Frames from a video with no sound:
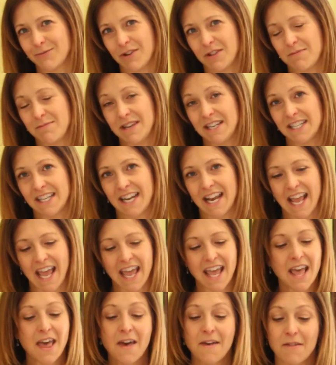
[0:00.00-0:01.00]
with me
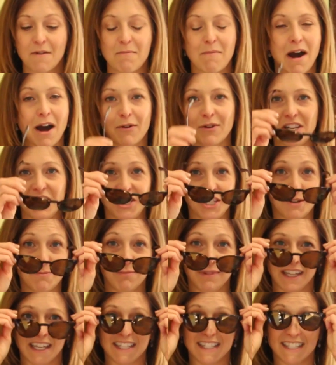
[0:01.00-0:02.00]
today, the Maui
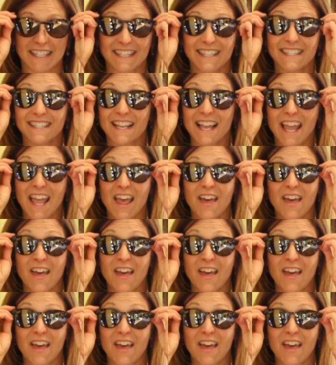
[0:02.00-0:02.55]
Jim lenses,